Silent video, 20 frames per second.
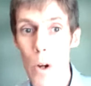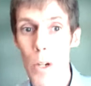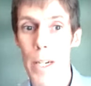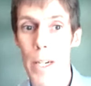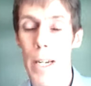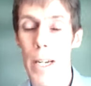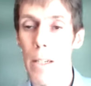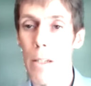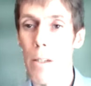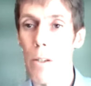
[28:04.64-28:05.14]

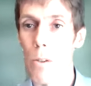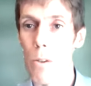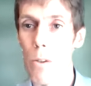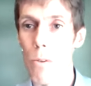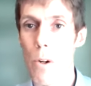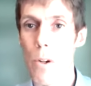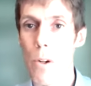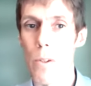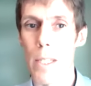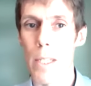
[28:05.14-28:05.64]
project has
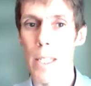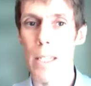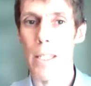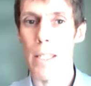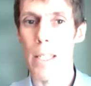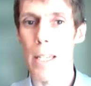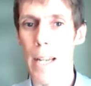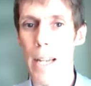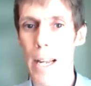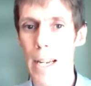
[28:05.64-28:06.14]
grown
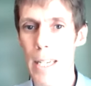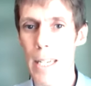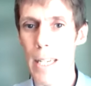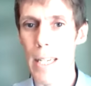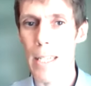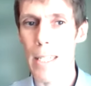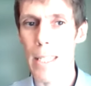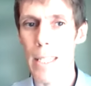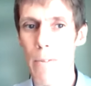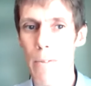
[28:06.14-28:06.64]
since the
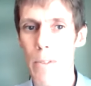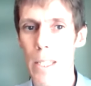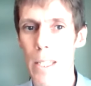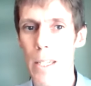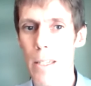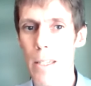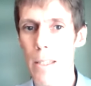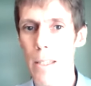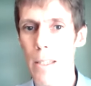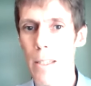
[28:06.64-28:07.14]

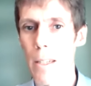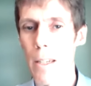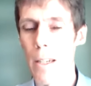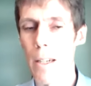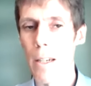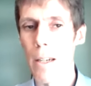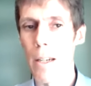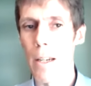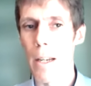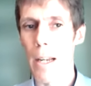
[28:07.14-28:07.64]
1970s.
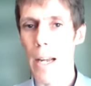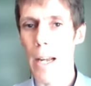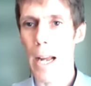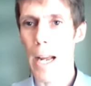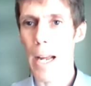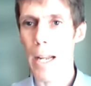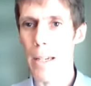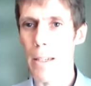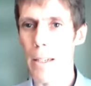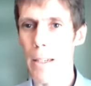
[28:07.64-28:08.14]

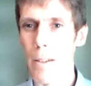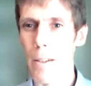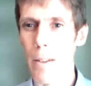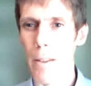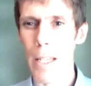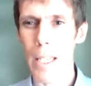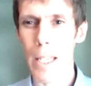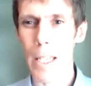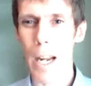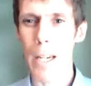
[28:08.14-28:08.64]
And
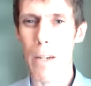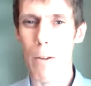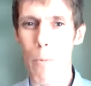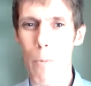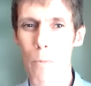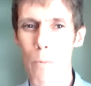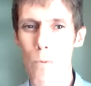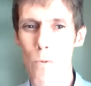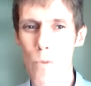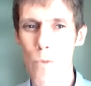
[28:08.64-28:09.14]
this kind of
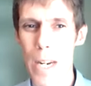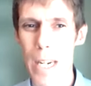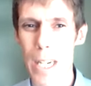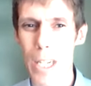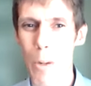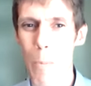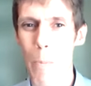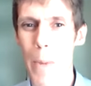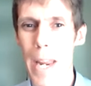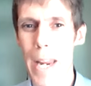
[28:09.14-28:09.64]

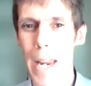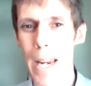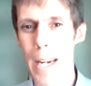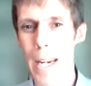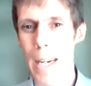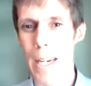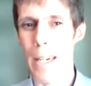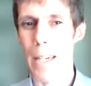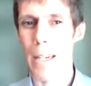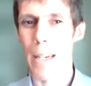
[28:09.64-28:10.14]
reached a
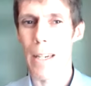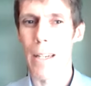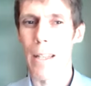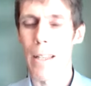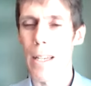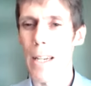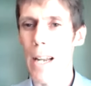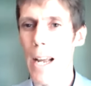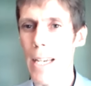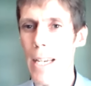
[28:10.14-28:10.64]
peak in
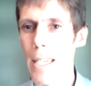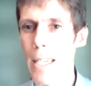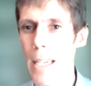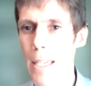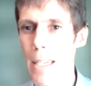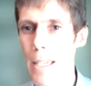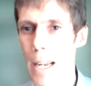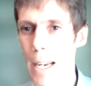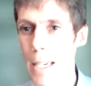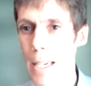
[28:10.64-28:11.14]
the
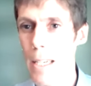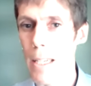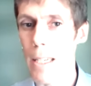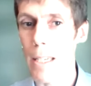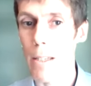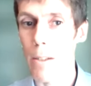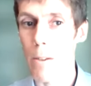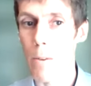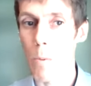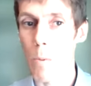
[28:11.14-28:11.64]

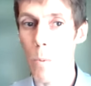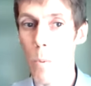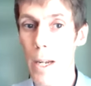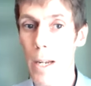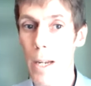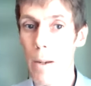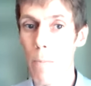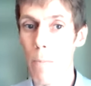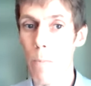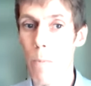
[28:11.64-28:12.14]
1990s,
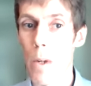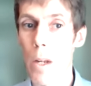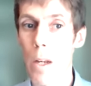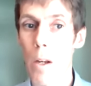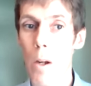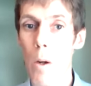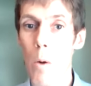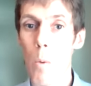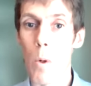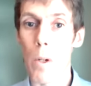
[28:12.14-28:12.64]
where
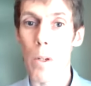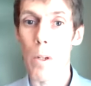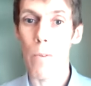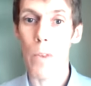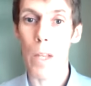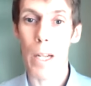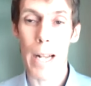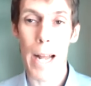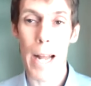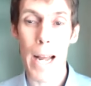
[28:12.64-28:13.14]
one of
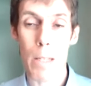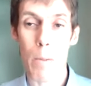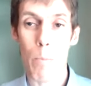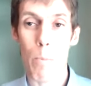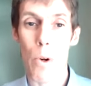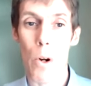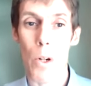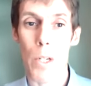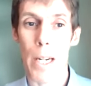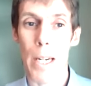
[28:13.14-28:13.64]
the last
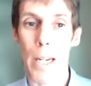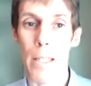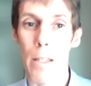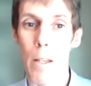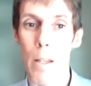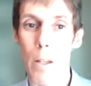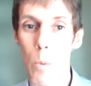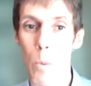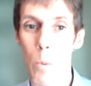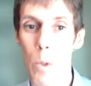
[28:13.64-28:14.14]
projects
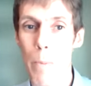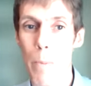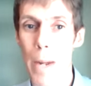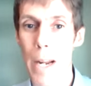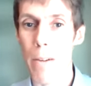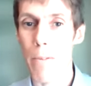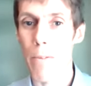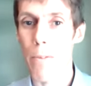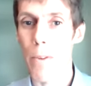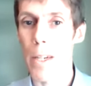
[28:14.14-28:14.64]
that the World
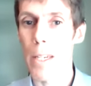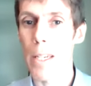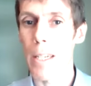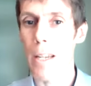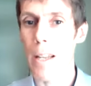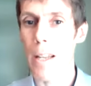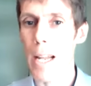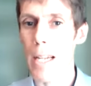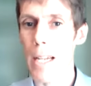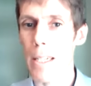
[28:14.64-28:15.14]
Bank funded
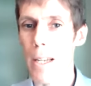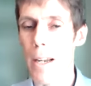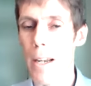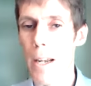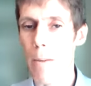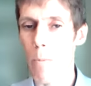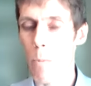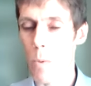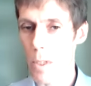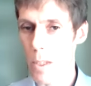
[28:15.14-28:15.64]
at that
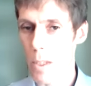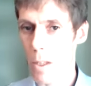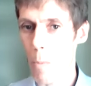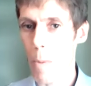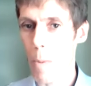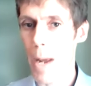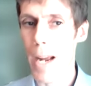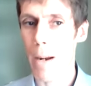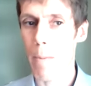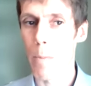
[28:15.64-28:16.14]
time was the
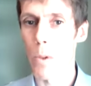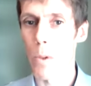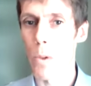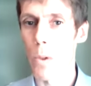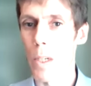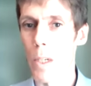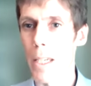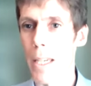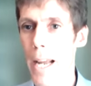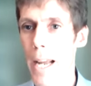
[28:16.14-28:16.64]
Pak
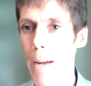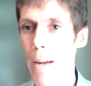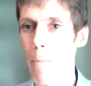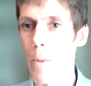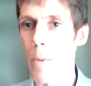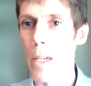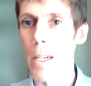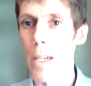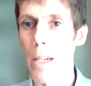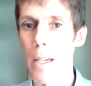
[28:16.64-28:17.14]
Mun Dam
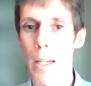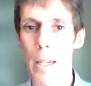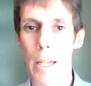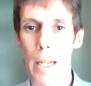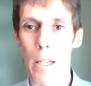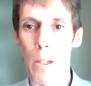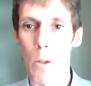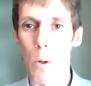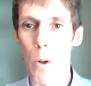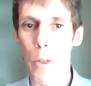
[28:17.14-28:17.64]

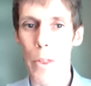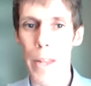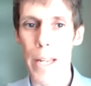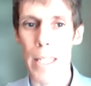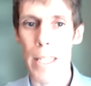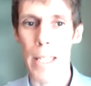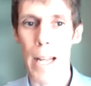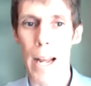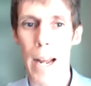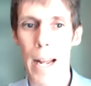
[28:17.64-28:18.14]
in
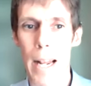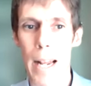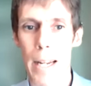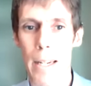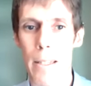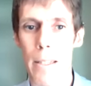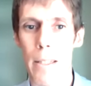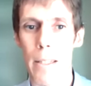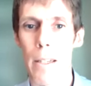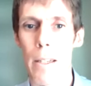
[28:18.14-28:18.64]
northeast
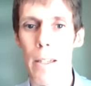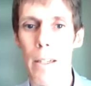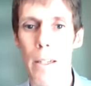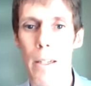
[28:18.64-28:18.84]
Thailand.